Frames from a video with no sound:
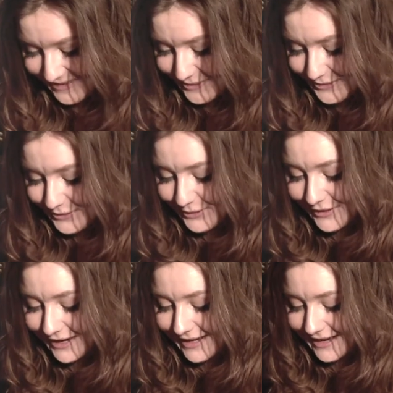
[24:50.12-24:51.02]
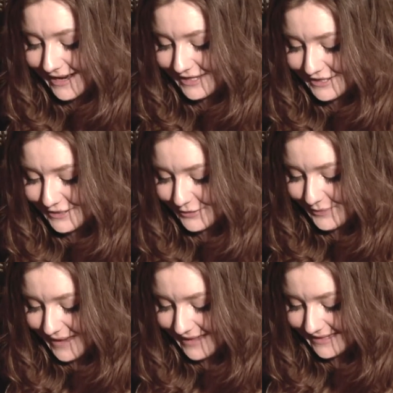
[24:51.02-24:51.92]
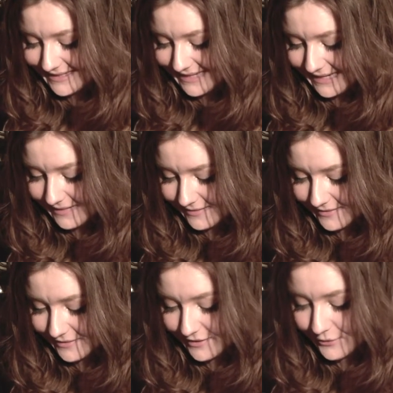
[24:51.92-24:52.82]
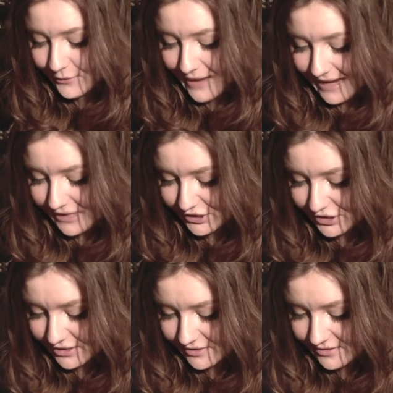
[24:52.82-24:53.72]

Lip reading: Couture Color Eyeshadow Palette in Greige.